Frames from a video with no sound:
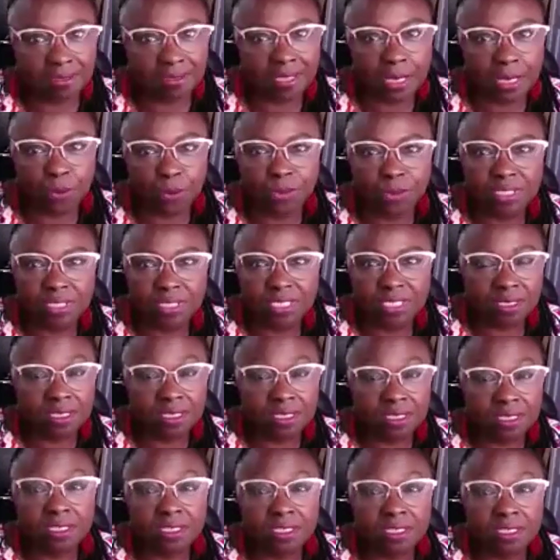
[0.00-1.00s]
That was a
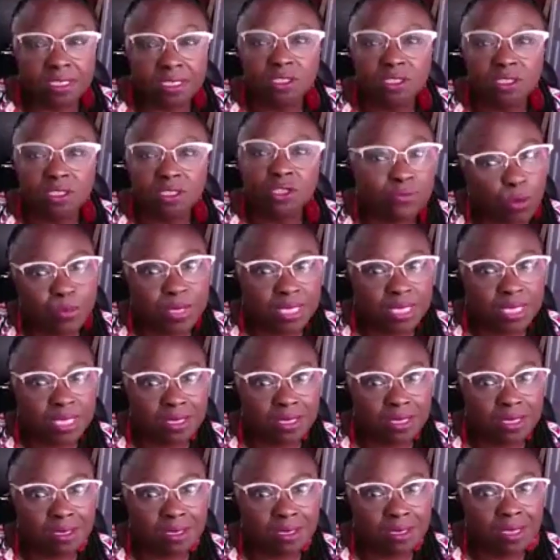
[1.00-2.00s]
killer
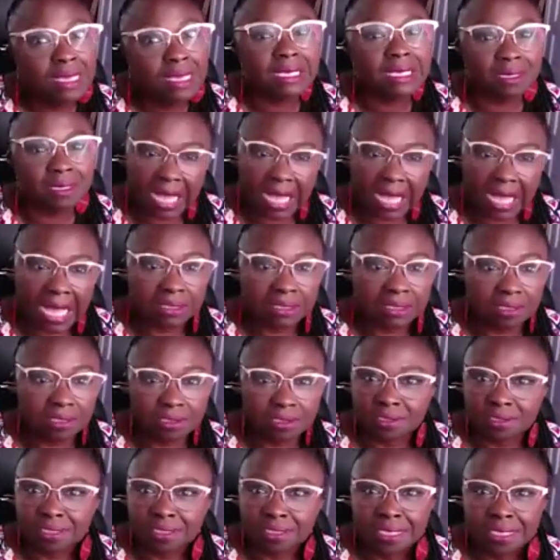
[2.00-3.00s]
for me in
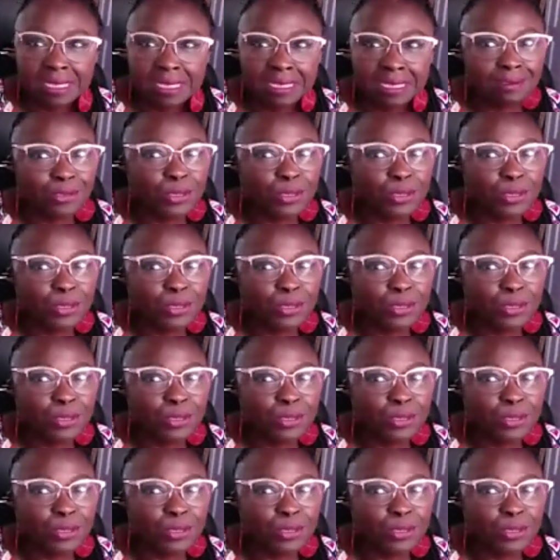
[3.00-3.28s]
college.